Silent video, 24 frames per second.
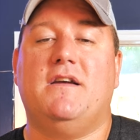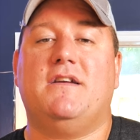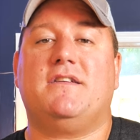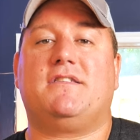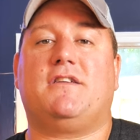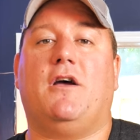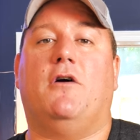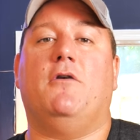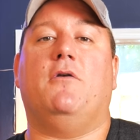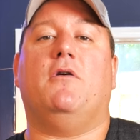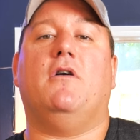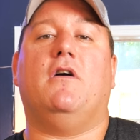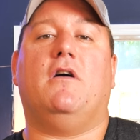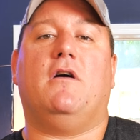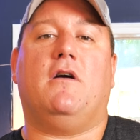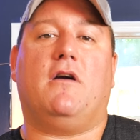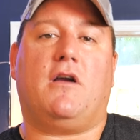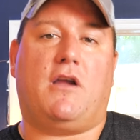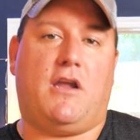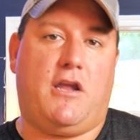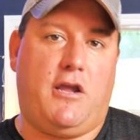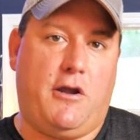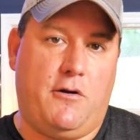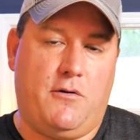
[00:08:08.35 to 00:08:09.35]
So
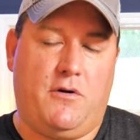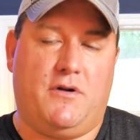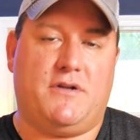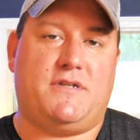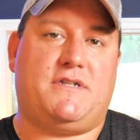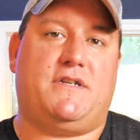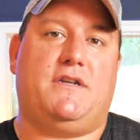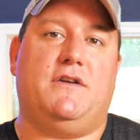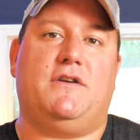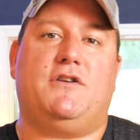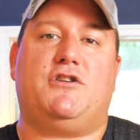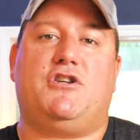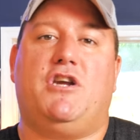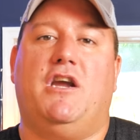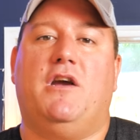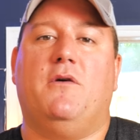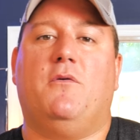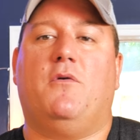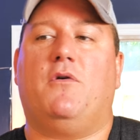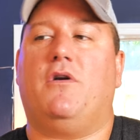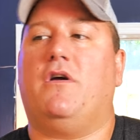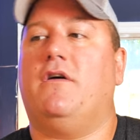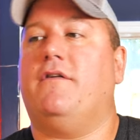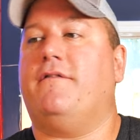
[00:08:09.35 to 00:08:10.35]
kudos to
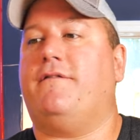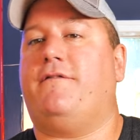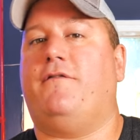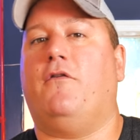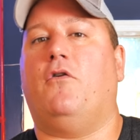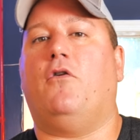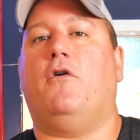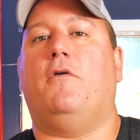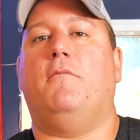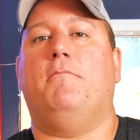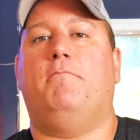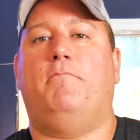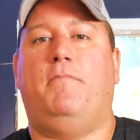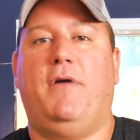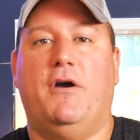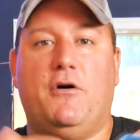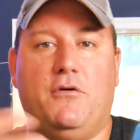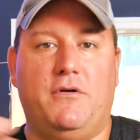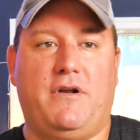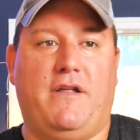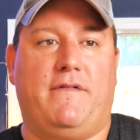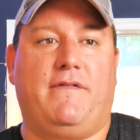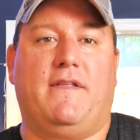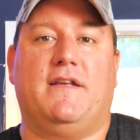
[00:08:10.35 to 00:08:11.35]
Shearwater for
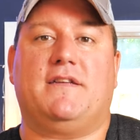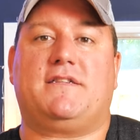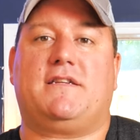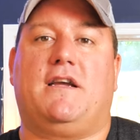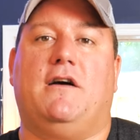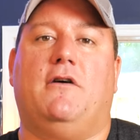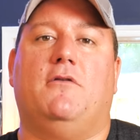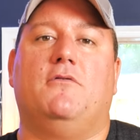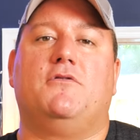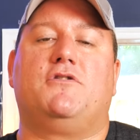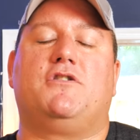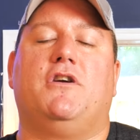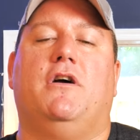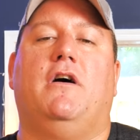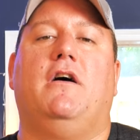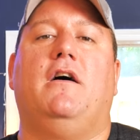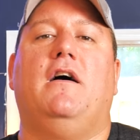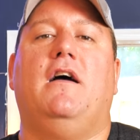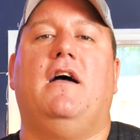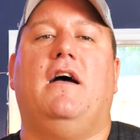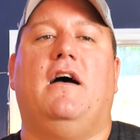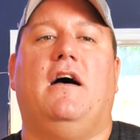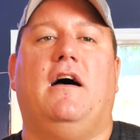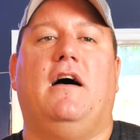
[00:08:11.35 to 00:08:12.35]
building this
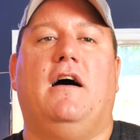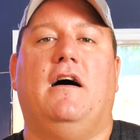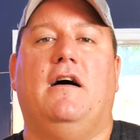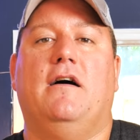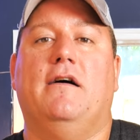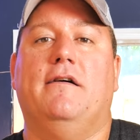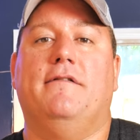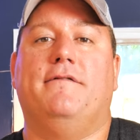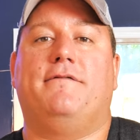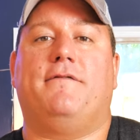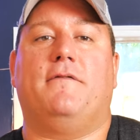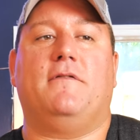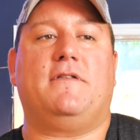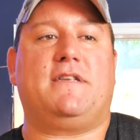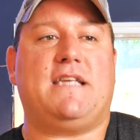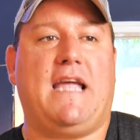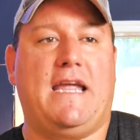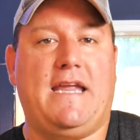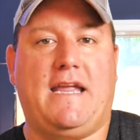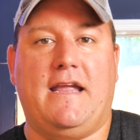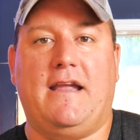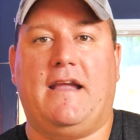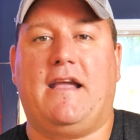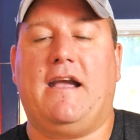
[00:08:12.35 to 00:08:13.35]
culture of
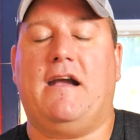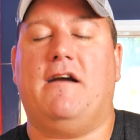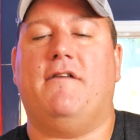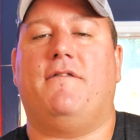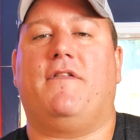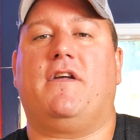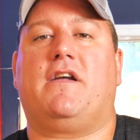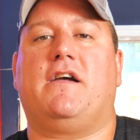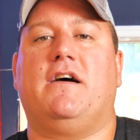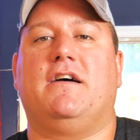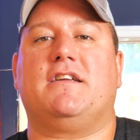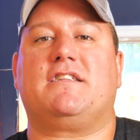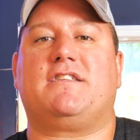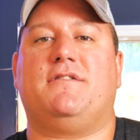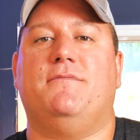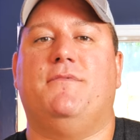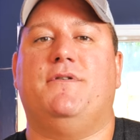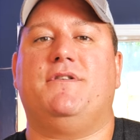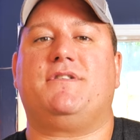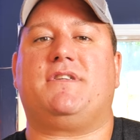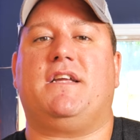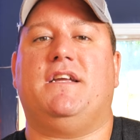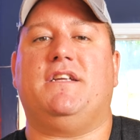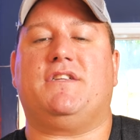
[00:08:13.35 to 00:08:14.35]
taking care of the
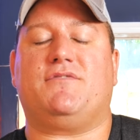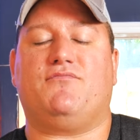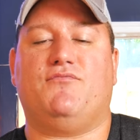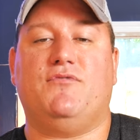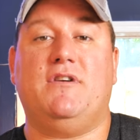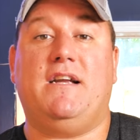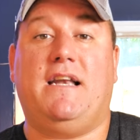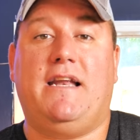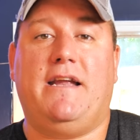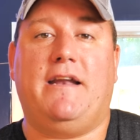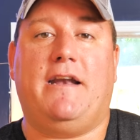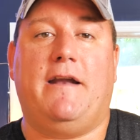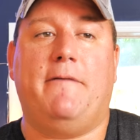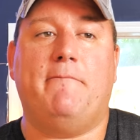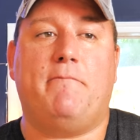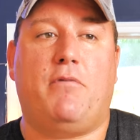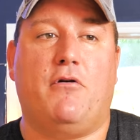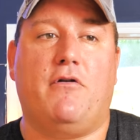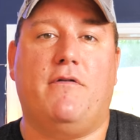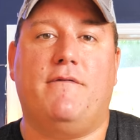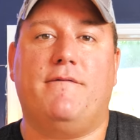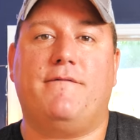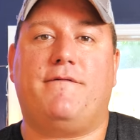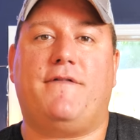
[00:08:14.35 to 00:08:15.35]
customers. It's really an
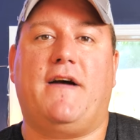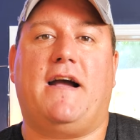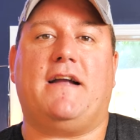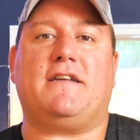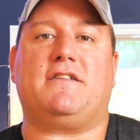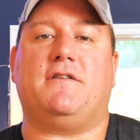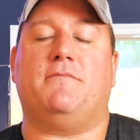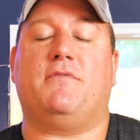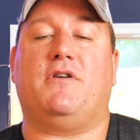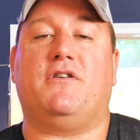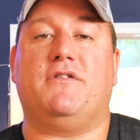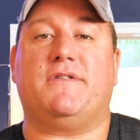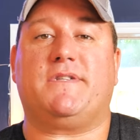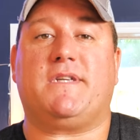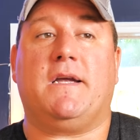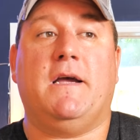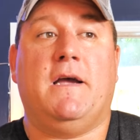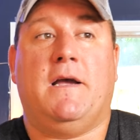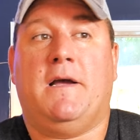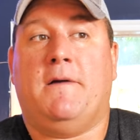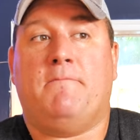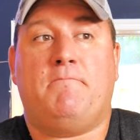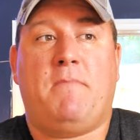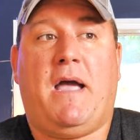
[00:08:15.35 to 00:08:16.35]
important factor because,
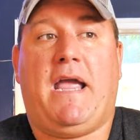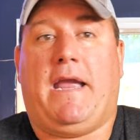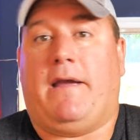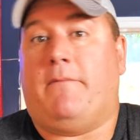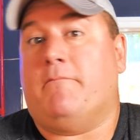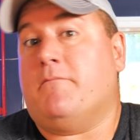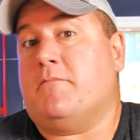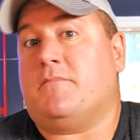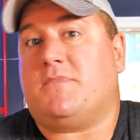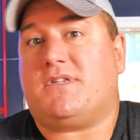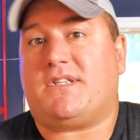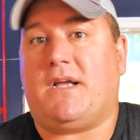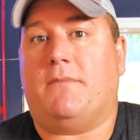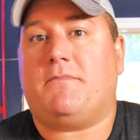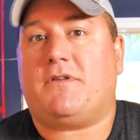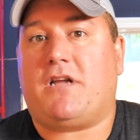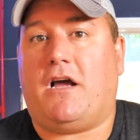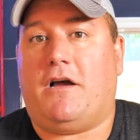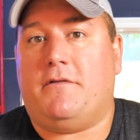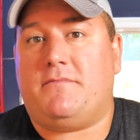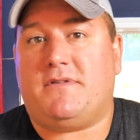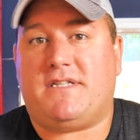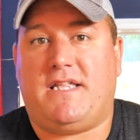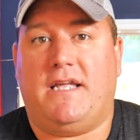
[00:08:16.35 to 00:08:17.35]
hey,
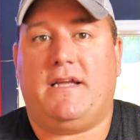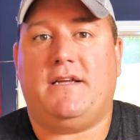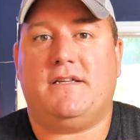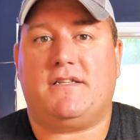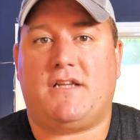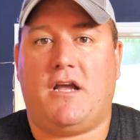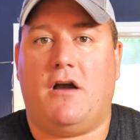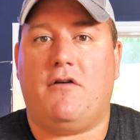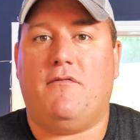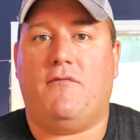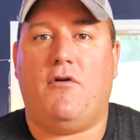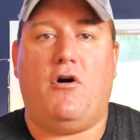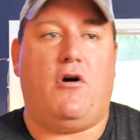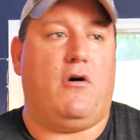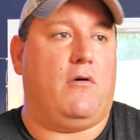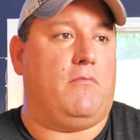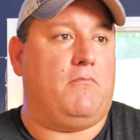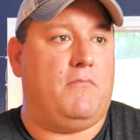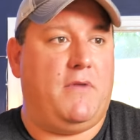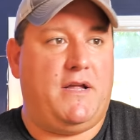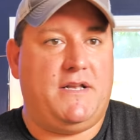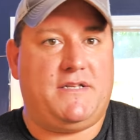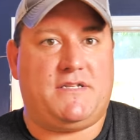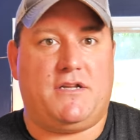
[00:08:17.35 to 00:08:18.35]
sometimes things go
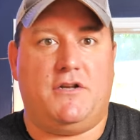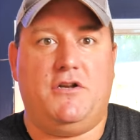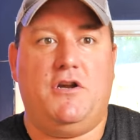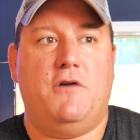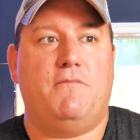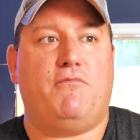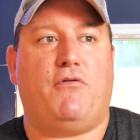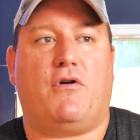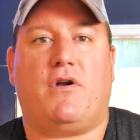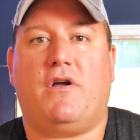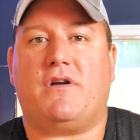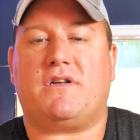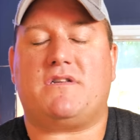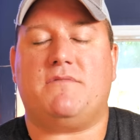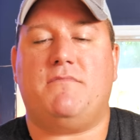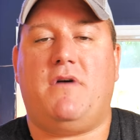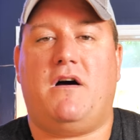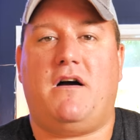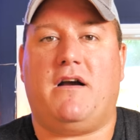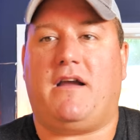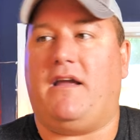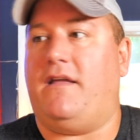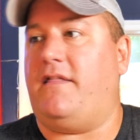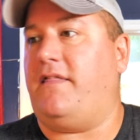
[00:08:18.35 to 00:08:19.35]
wrong. It's a new product to
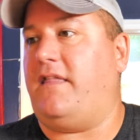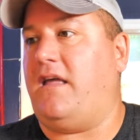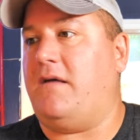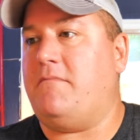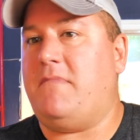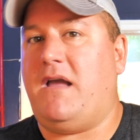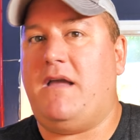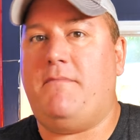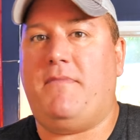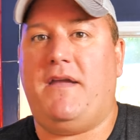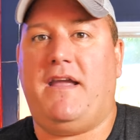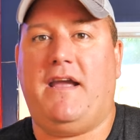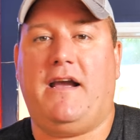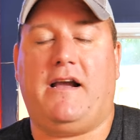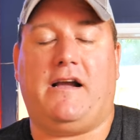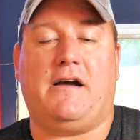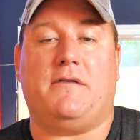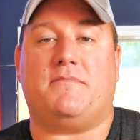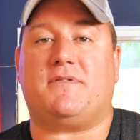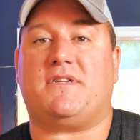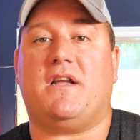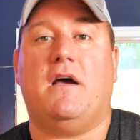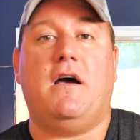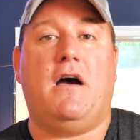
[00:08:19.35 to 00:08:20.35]
market. There may be
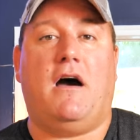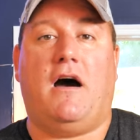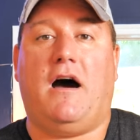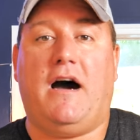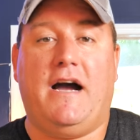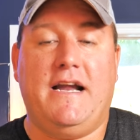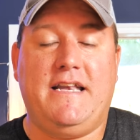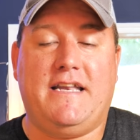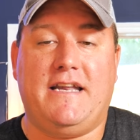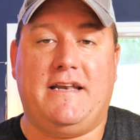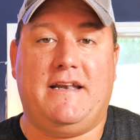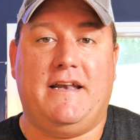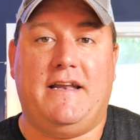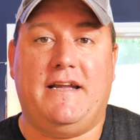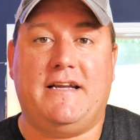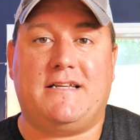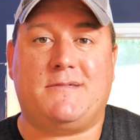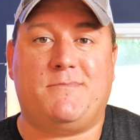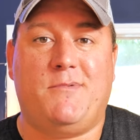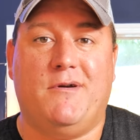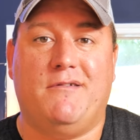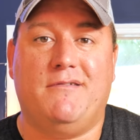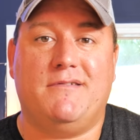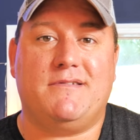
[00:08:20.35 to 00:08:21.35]
hiccups. I didn't
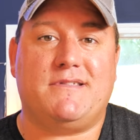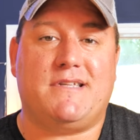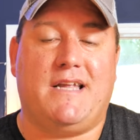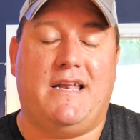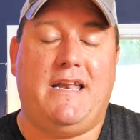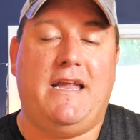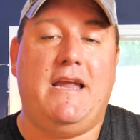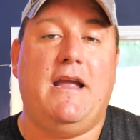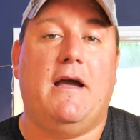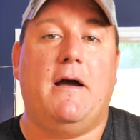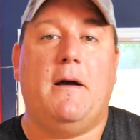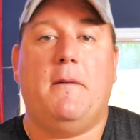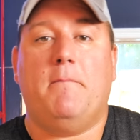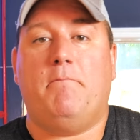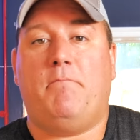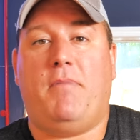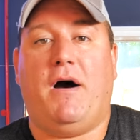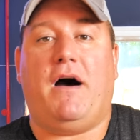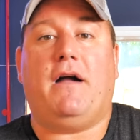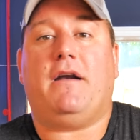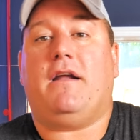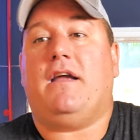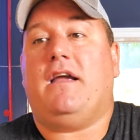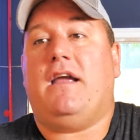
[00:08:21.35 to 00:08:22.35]
experience any,
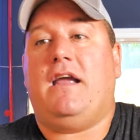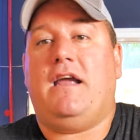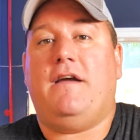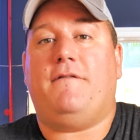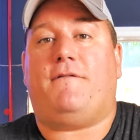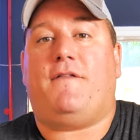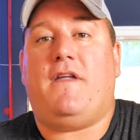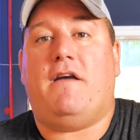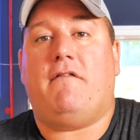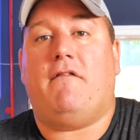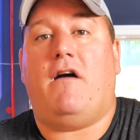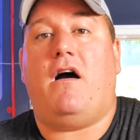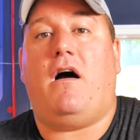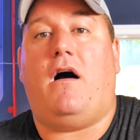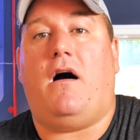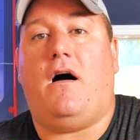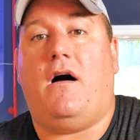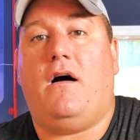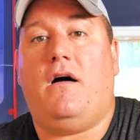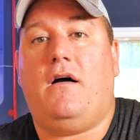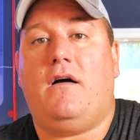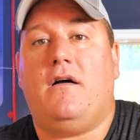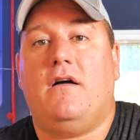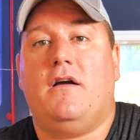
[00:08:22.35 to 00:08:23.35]
but if there
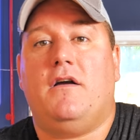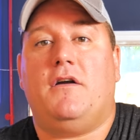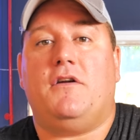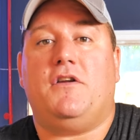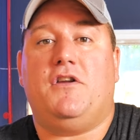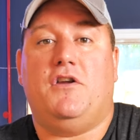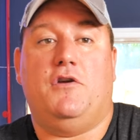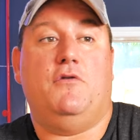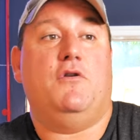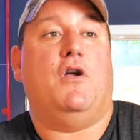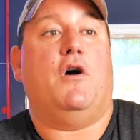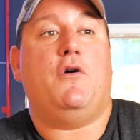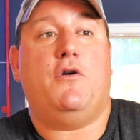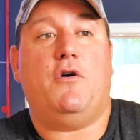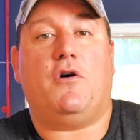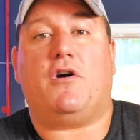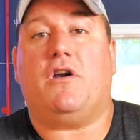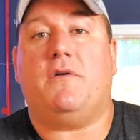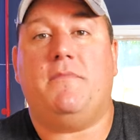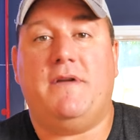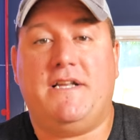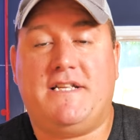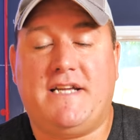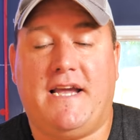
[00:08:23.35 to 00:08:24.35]
are, you know you're
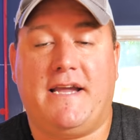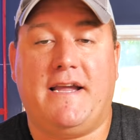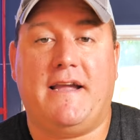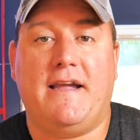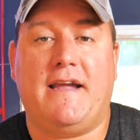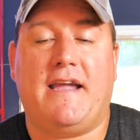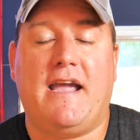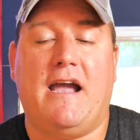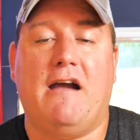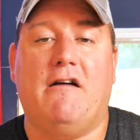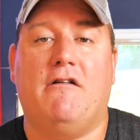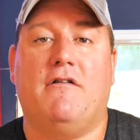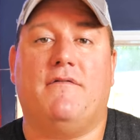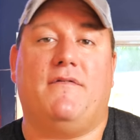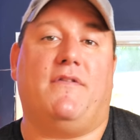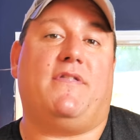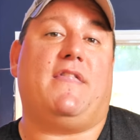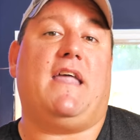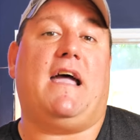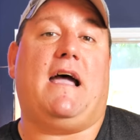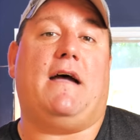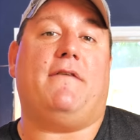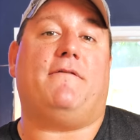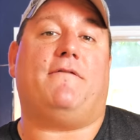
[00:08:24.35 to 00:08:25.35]
gonna be taken care of.
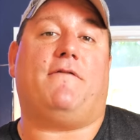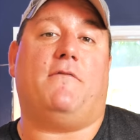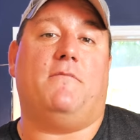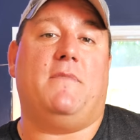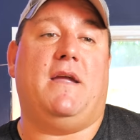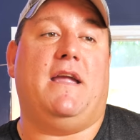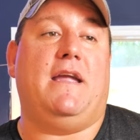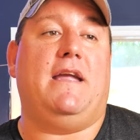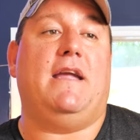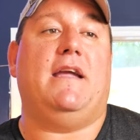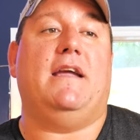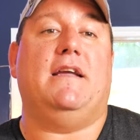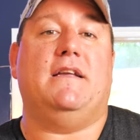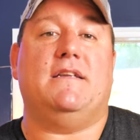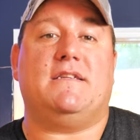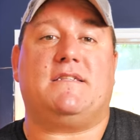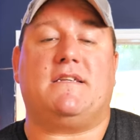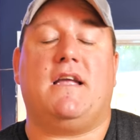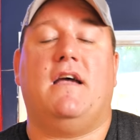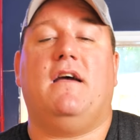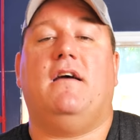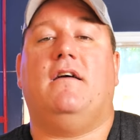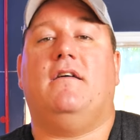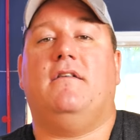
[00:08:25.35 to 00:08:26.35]
And that for me
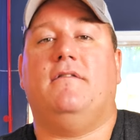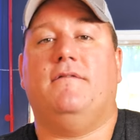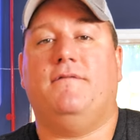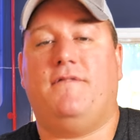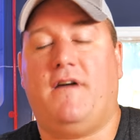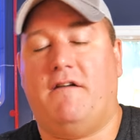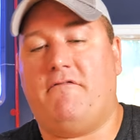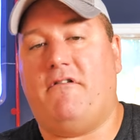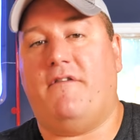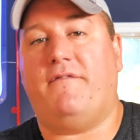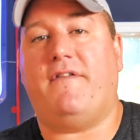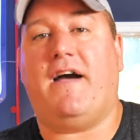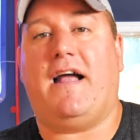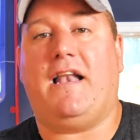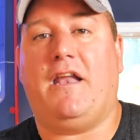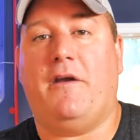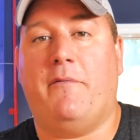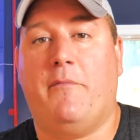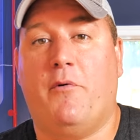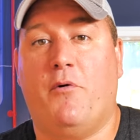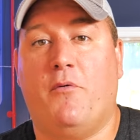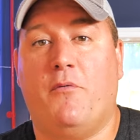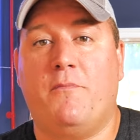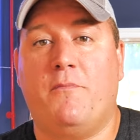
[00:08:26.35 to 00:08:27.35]
is very valuable.